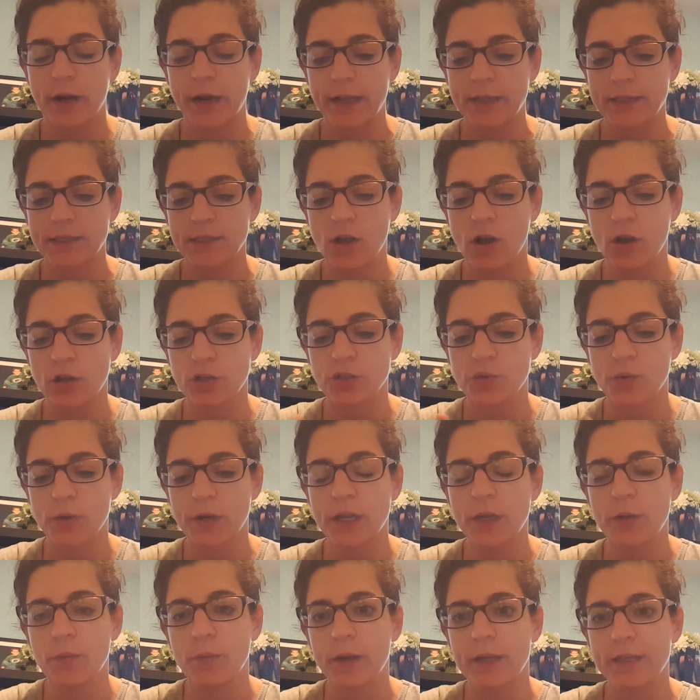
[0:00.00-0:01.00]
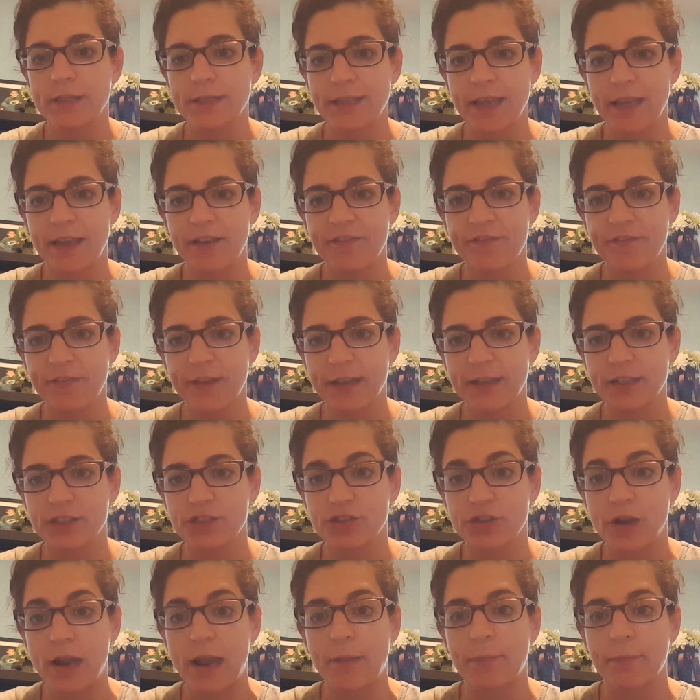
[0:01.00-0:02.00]
It's called 21 Day Fix
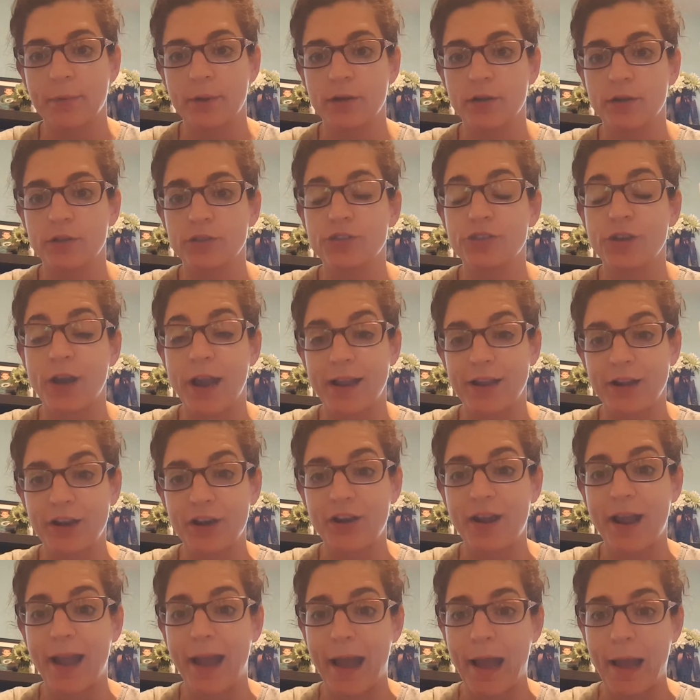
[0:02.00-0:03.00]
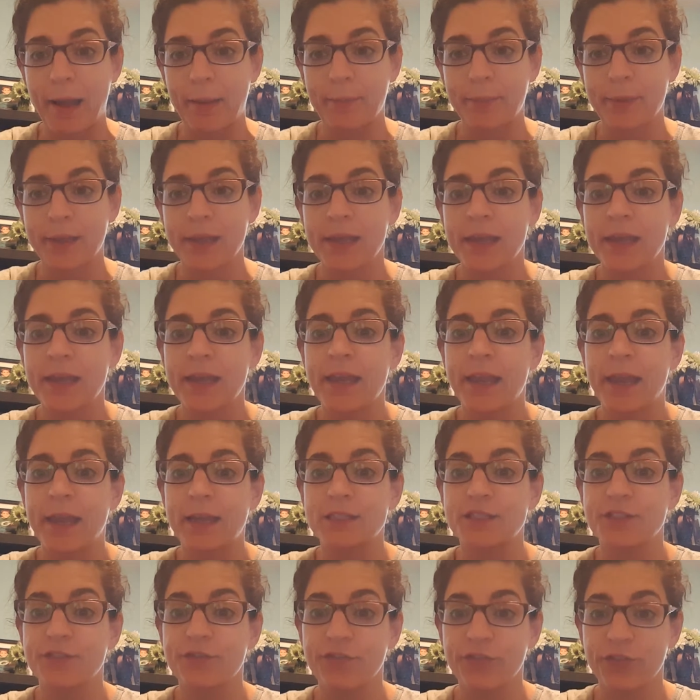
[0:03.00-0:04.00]
Tracker app.
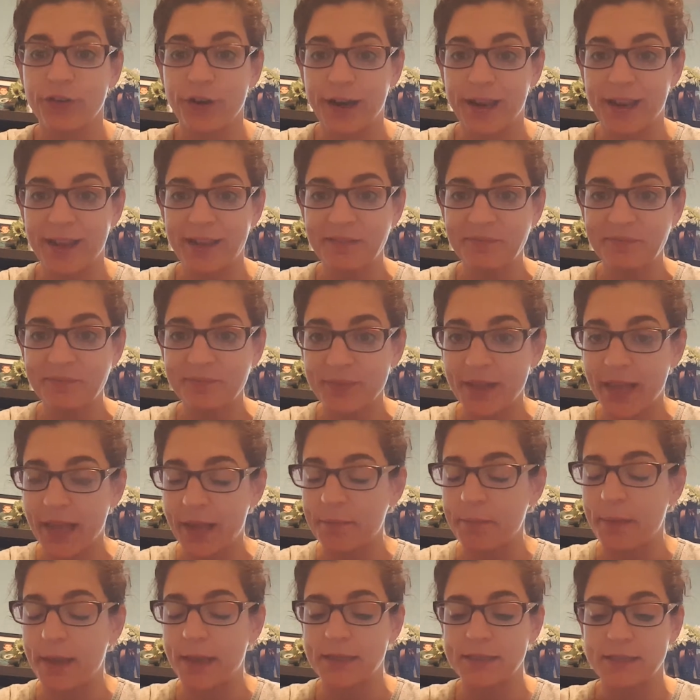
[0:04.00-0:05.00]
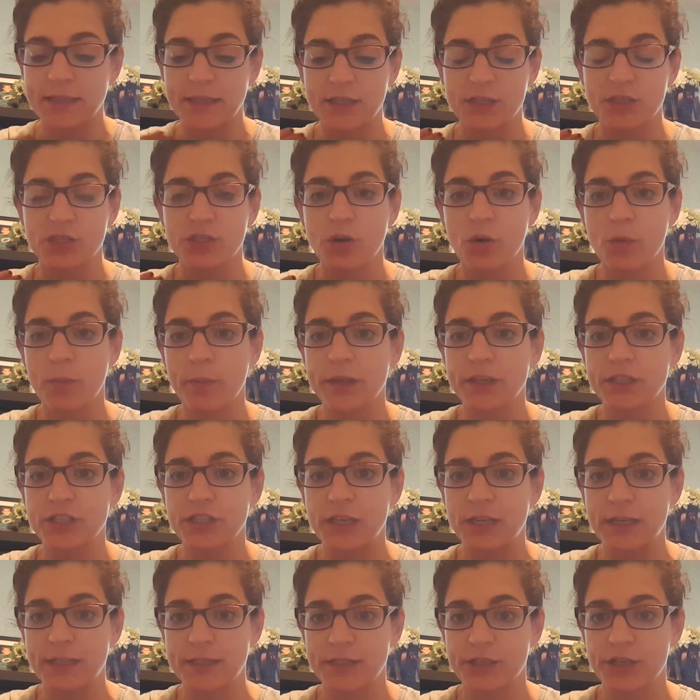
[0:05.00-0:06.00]
It's free. It makes it so much
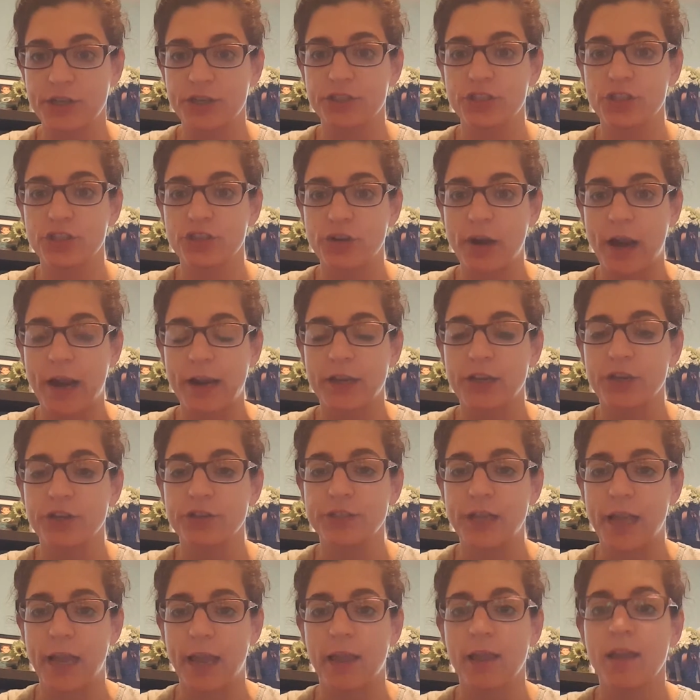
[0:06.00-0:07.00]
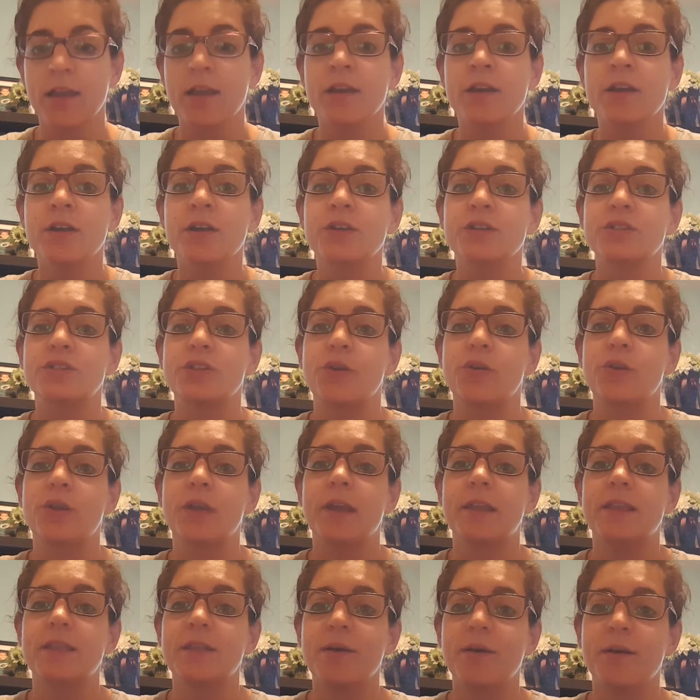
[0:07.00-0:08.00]
easier to track your day. So
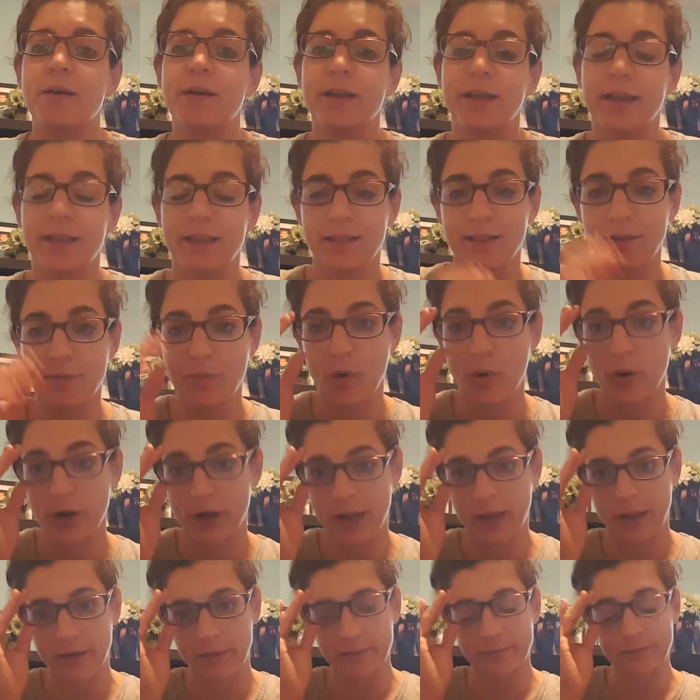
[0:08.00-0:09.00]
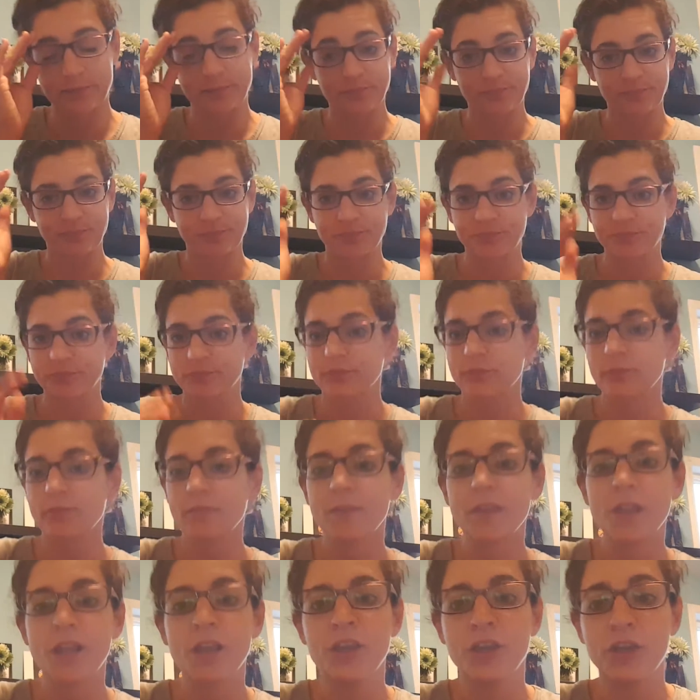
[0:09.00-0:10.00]
in the morning,
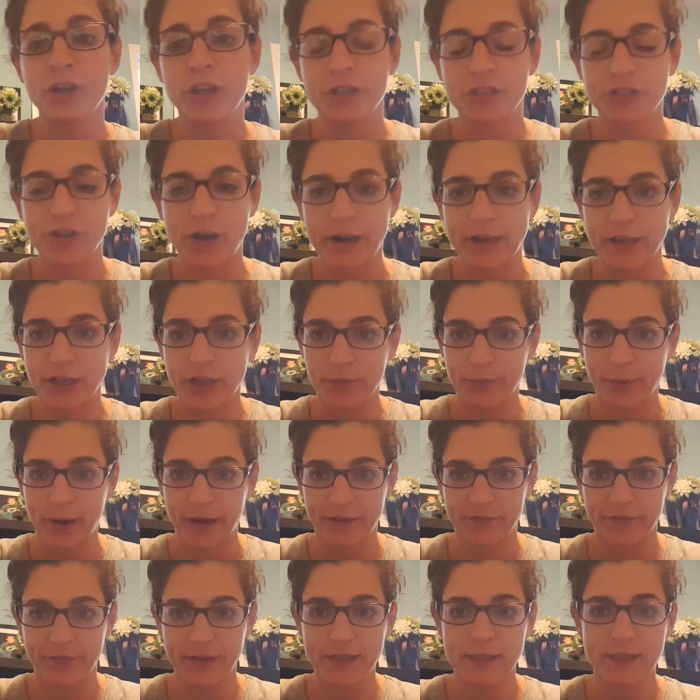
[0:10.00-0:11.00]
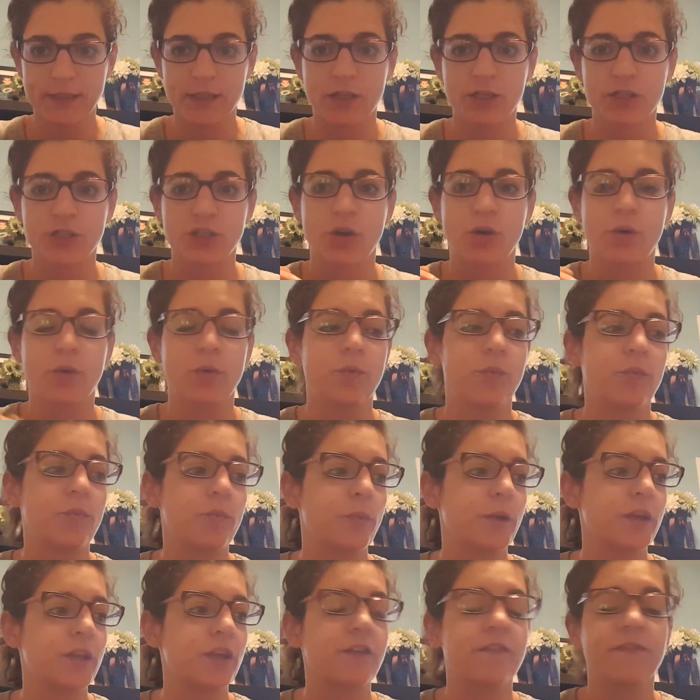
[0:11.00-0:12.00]
you can track your breakfast. So
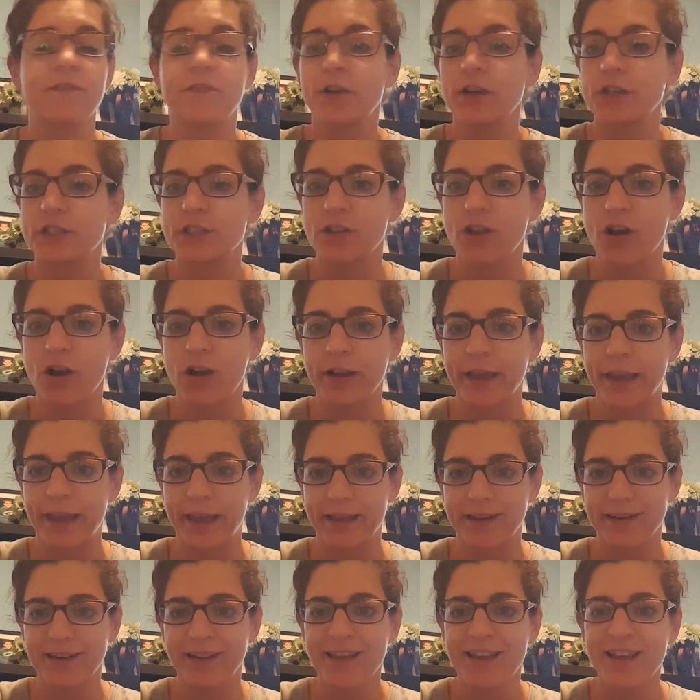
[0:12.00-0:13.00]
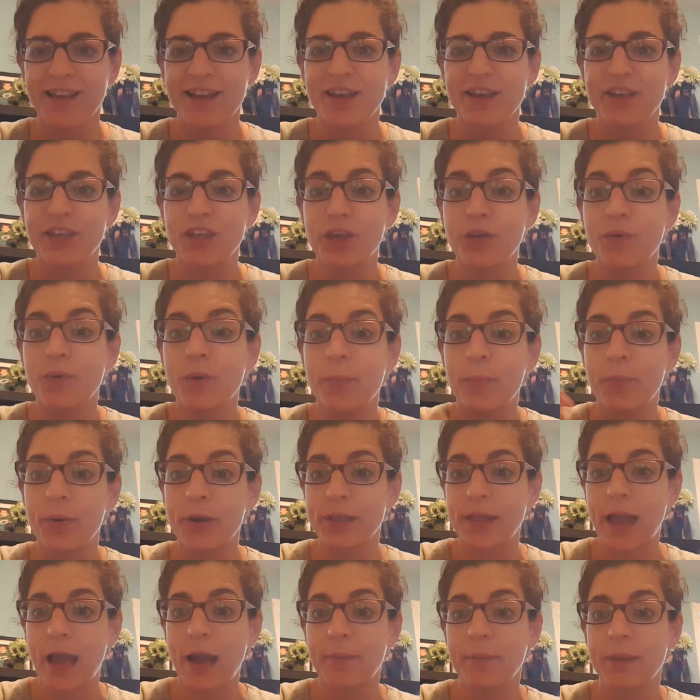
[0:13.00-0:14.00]
when you first log in, you would
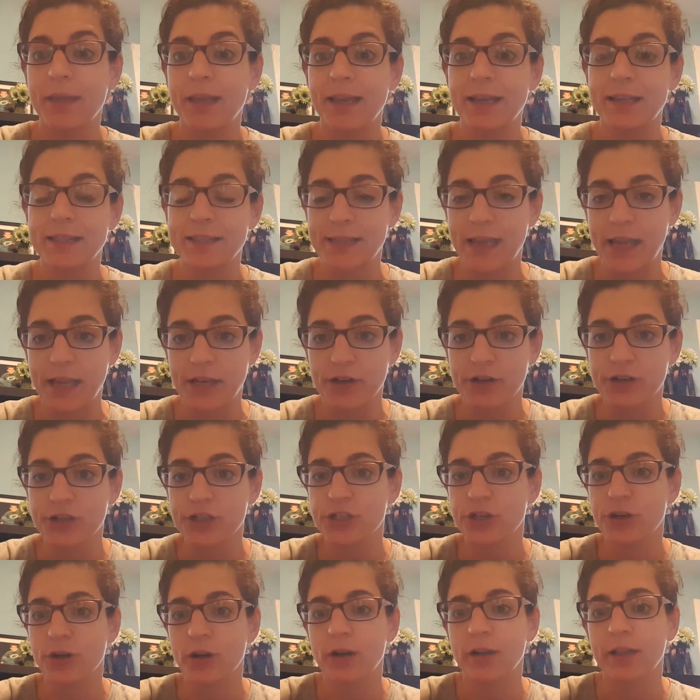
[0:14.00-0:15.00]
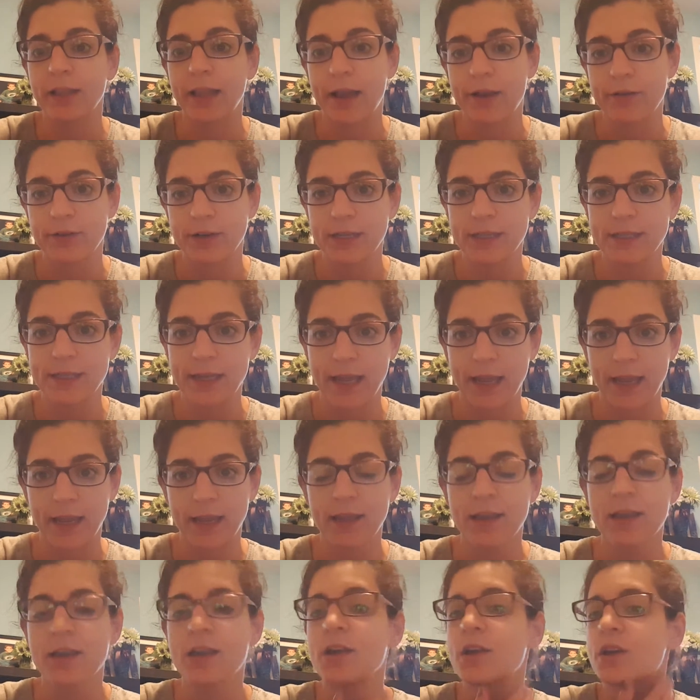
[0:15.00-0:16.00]
put how many containers you're allowed a
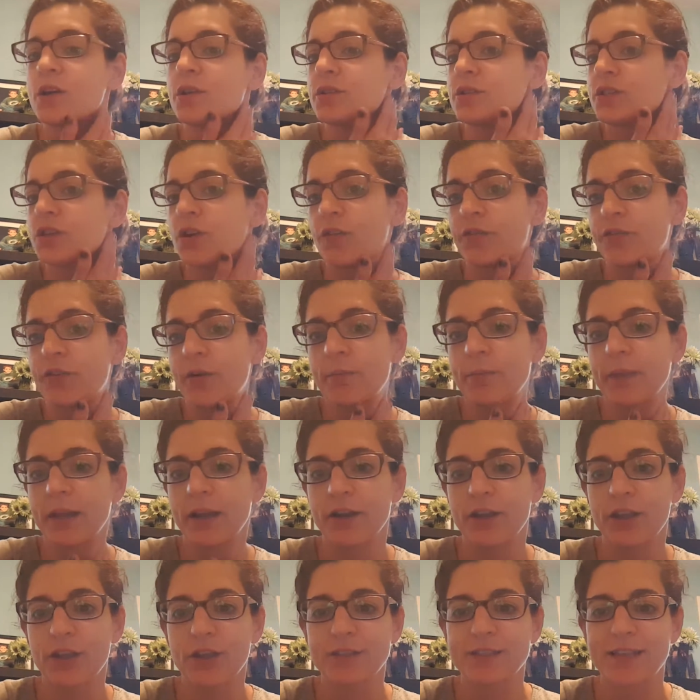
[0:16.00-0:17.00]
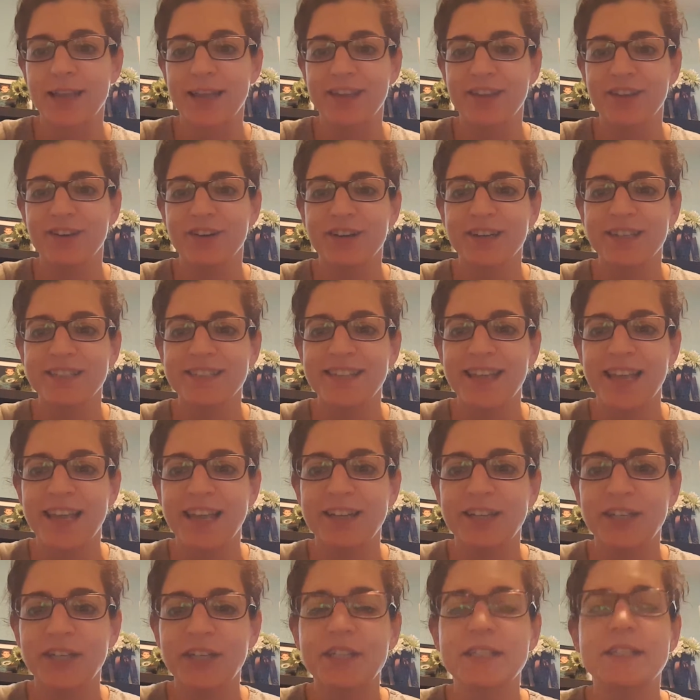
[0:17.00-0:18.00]
day. So from there, you take your
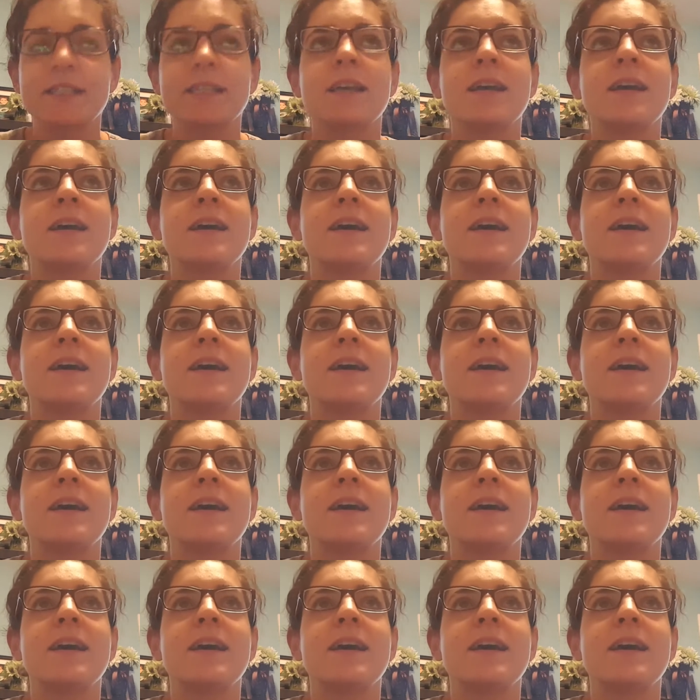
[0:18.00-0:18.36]
containers.